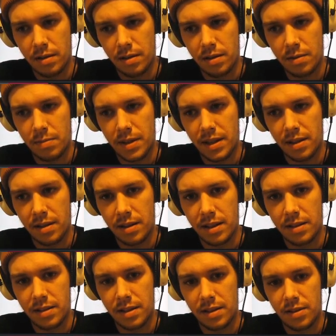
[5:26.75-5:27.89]
Because Planar
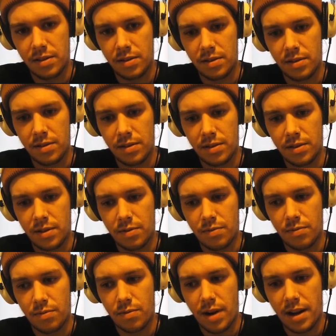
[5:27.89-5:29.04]
Cleansing is just gonna
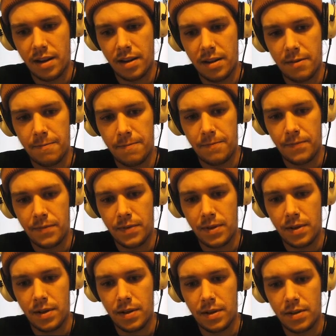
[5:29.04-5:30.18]
wreck it.
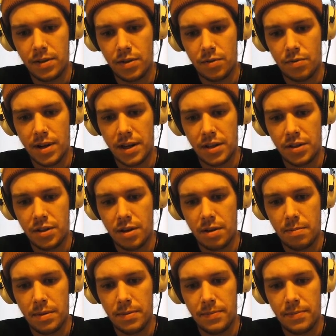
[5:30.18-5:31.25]
It's gonna wreck shop.